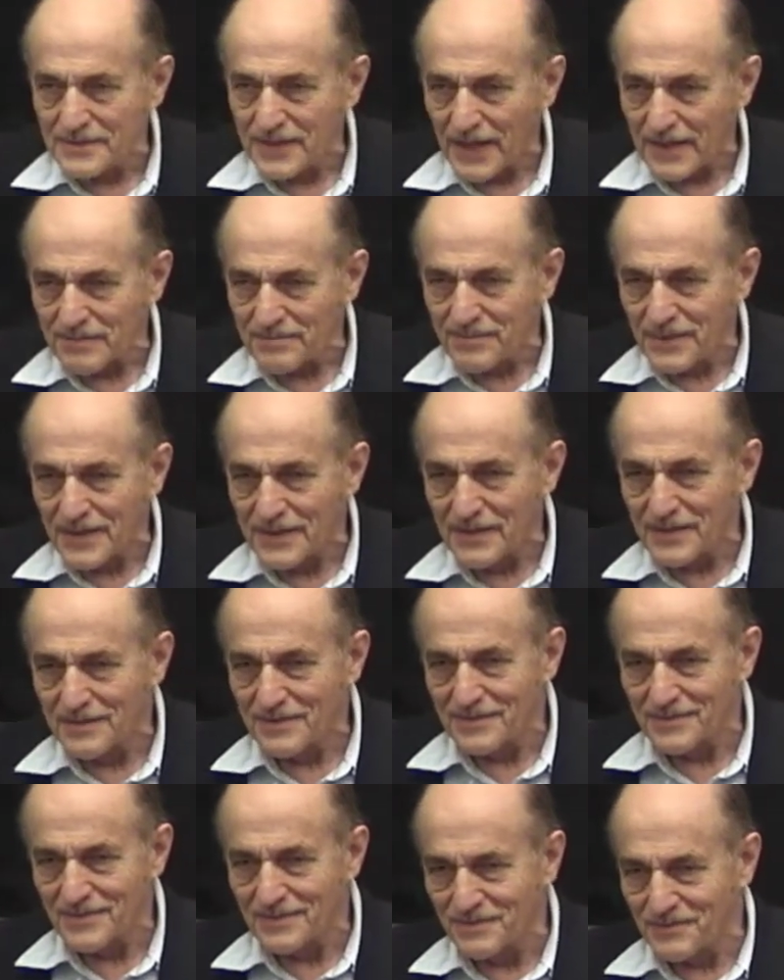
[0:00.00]
that,
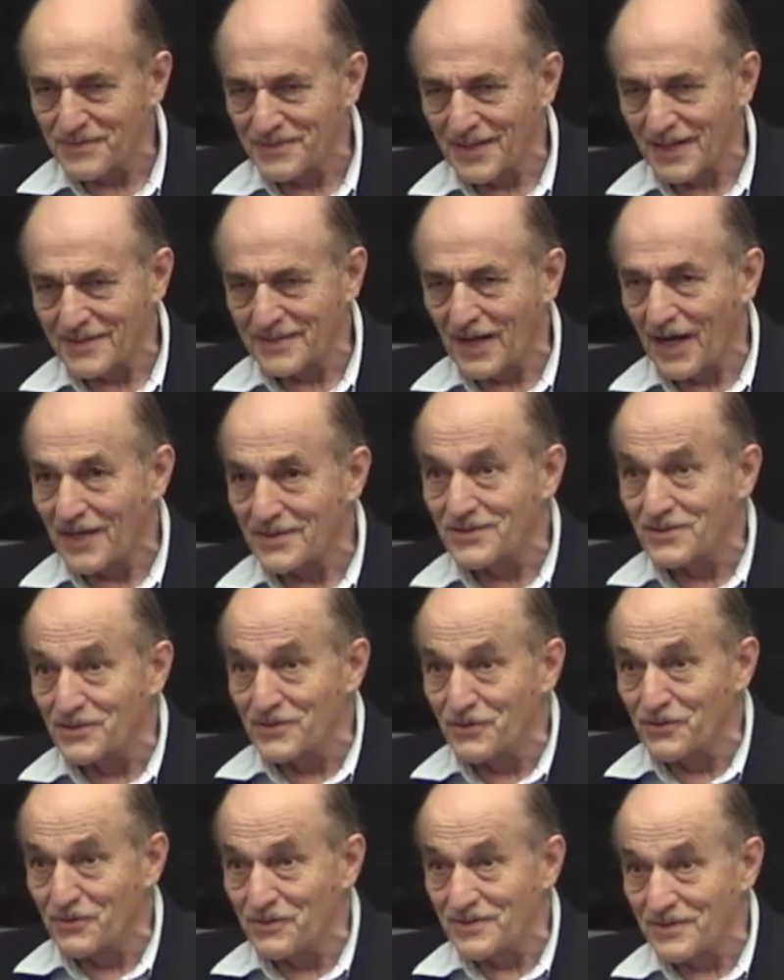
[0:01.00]
that
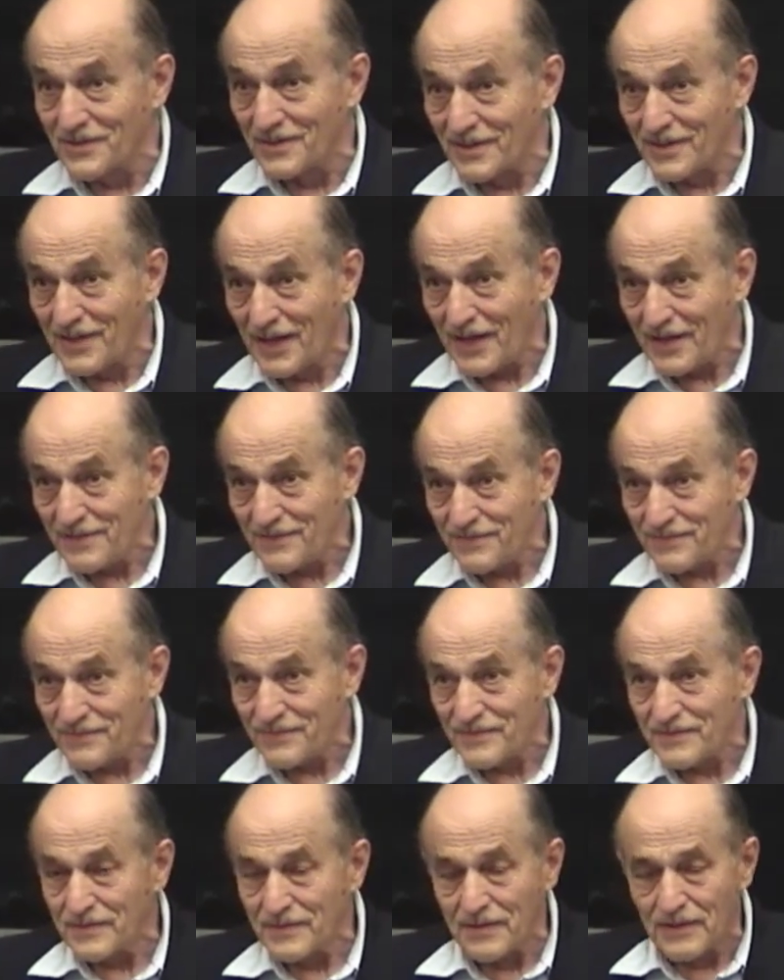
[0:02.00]
constitute the good life.
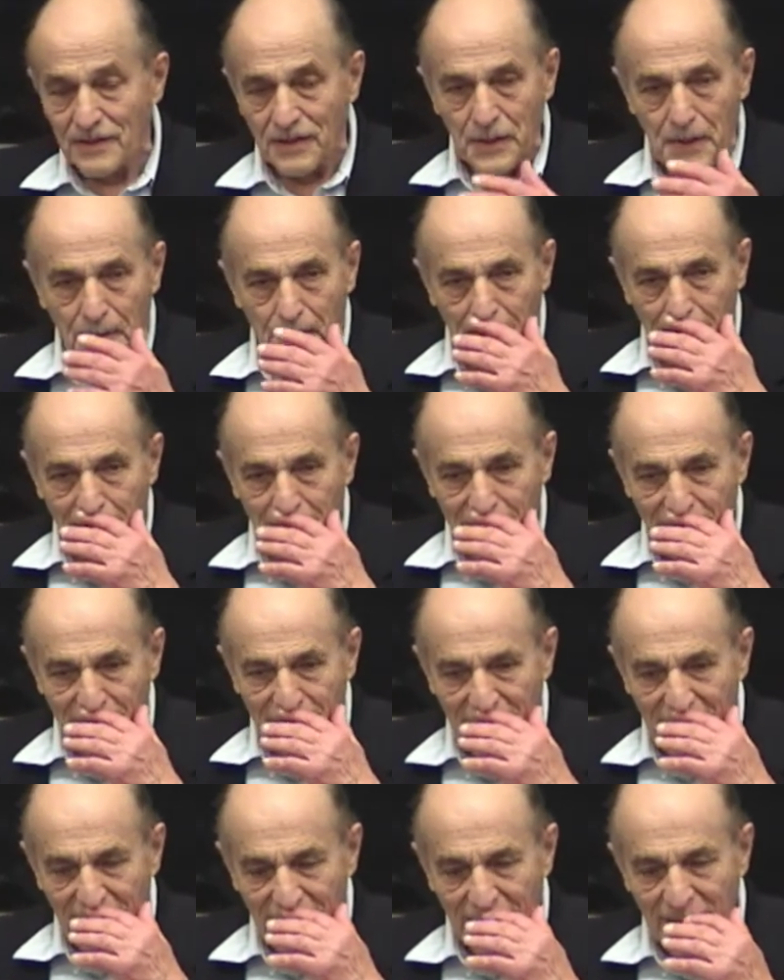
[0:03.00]

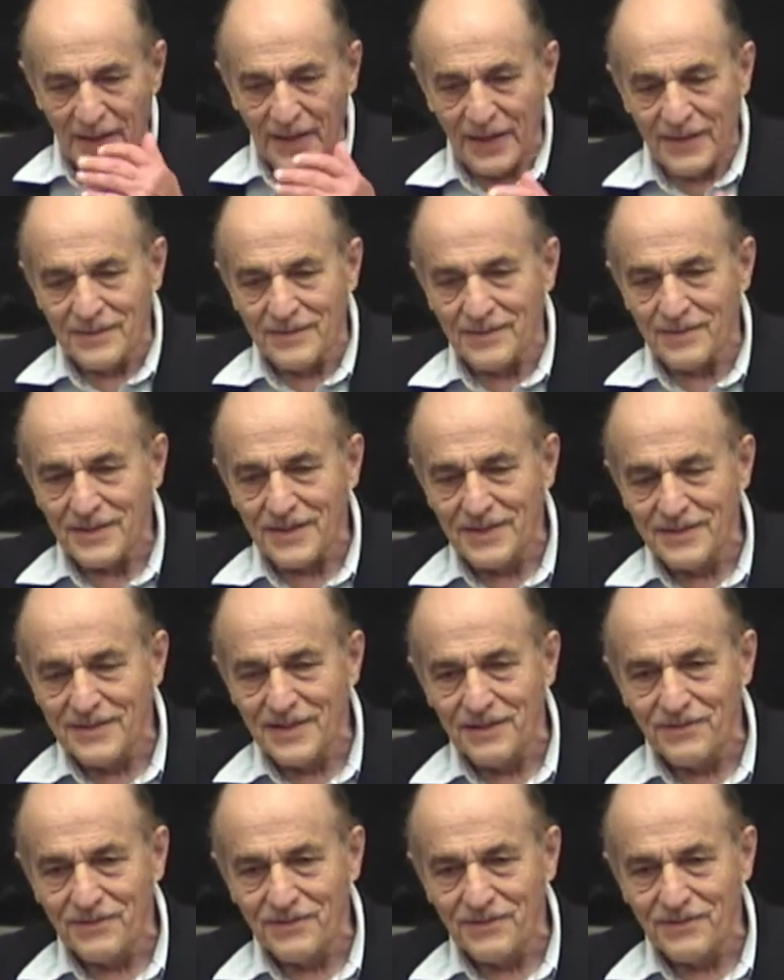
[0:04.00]
And he